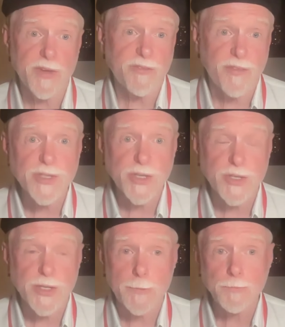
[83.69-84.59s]

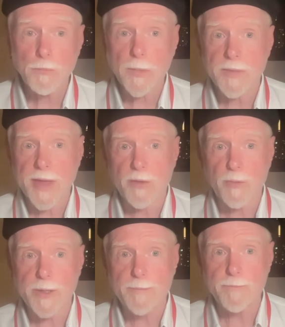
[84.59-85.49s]
deficiency that
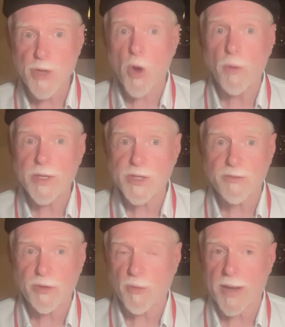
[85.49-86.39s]
we know we
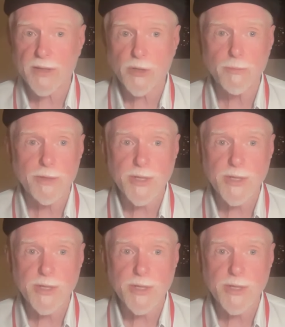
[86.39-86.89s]
should feel gratitude,